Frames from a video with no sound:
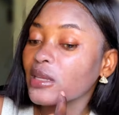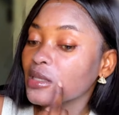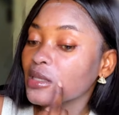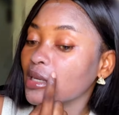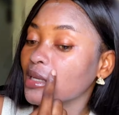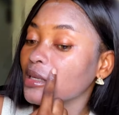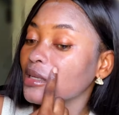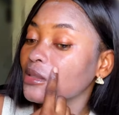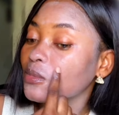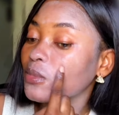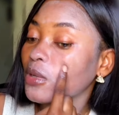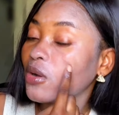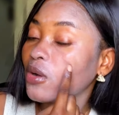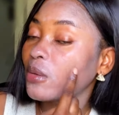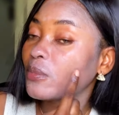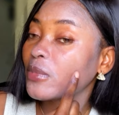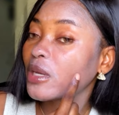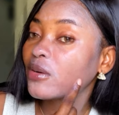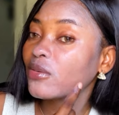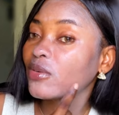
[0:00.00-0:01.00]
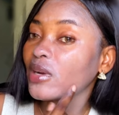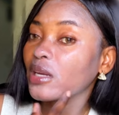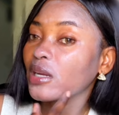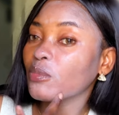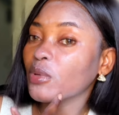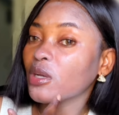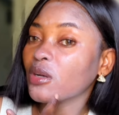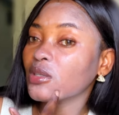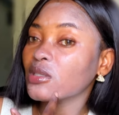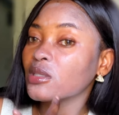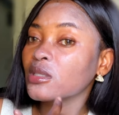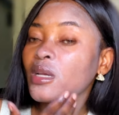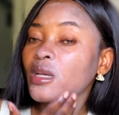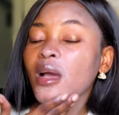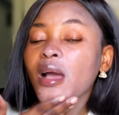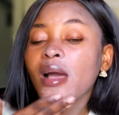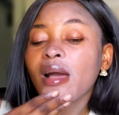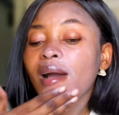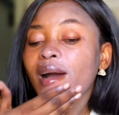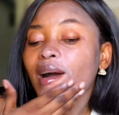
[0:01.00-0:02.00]
skin is becoming red because
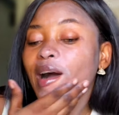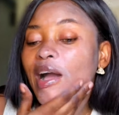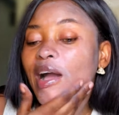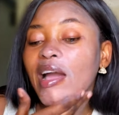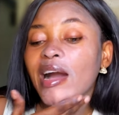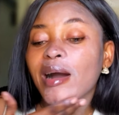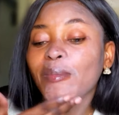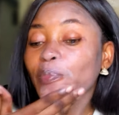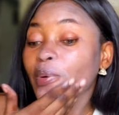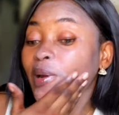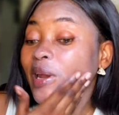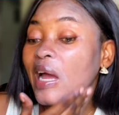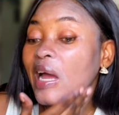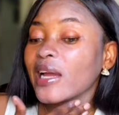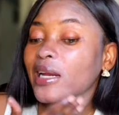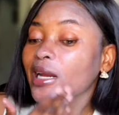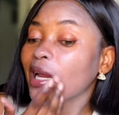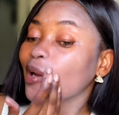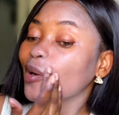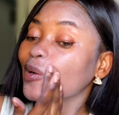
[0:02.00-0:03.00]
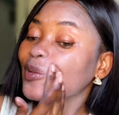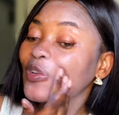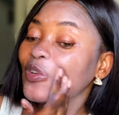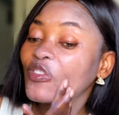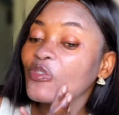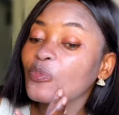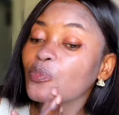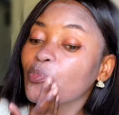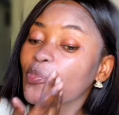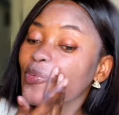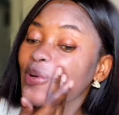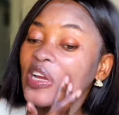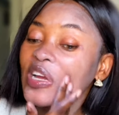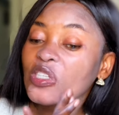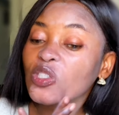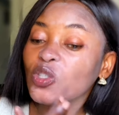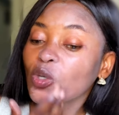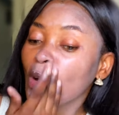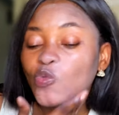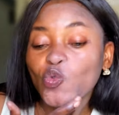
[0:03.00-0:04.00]
I applied a lot of
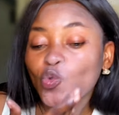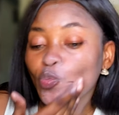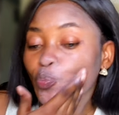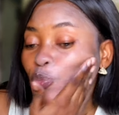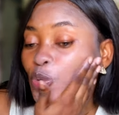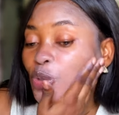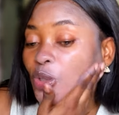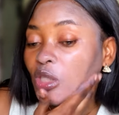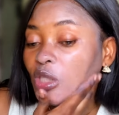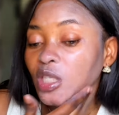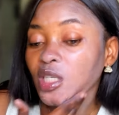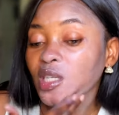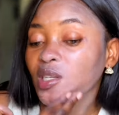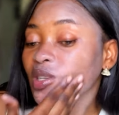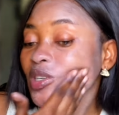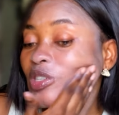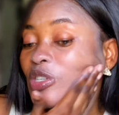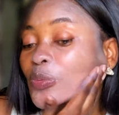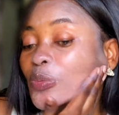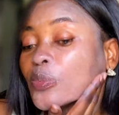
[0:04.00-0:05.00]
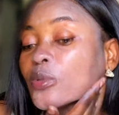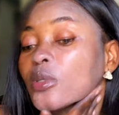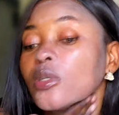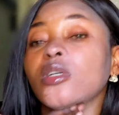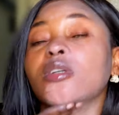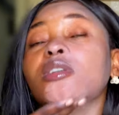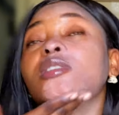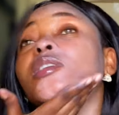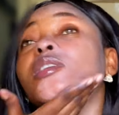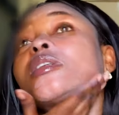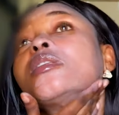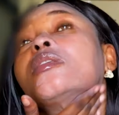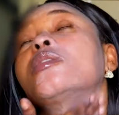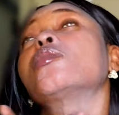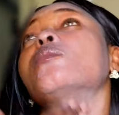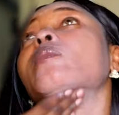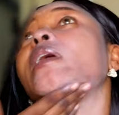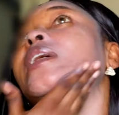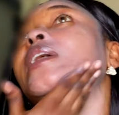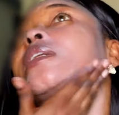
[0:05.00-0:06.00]
pressure to pushing this product into my